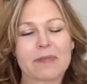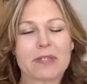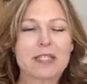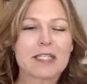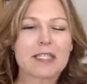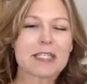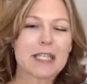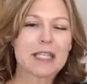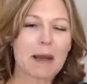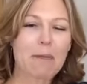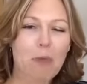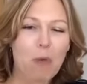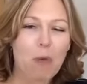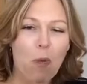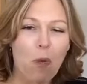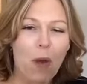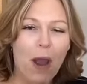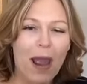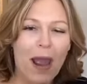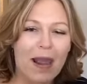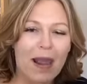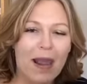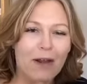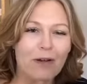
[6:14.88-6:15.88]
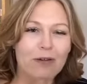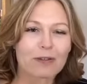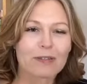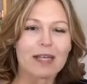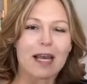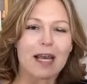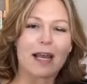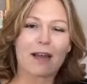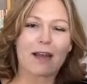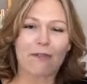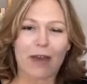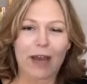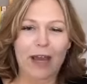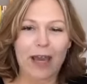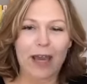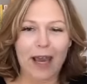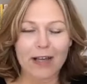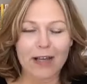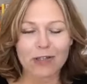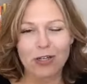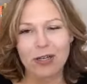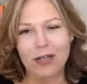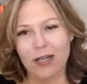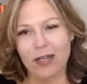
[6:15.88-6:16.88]
step away or take a
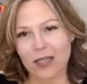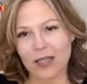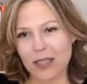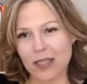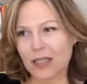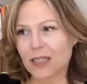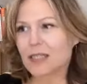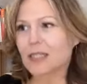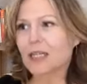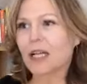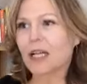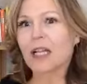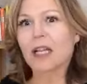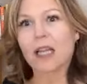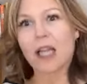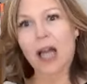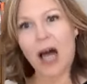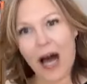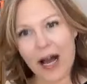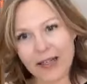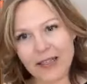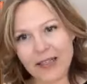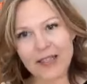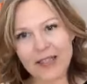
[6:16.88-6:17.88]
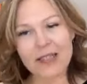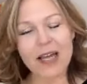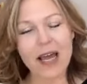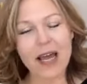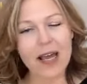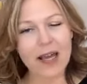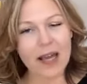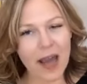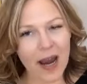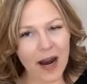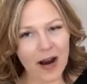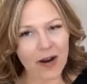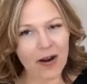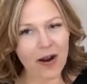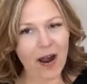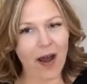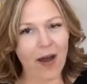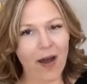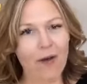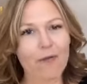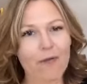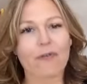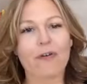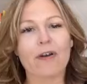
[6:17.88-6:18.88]
vacation because it's a lot to take care
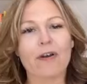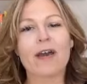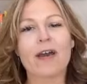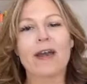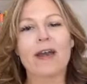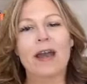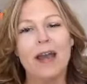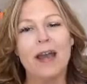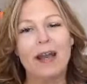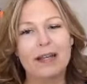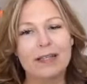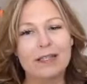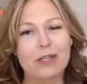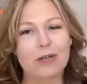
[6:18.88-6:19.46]
of. Right.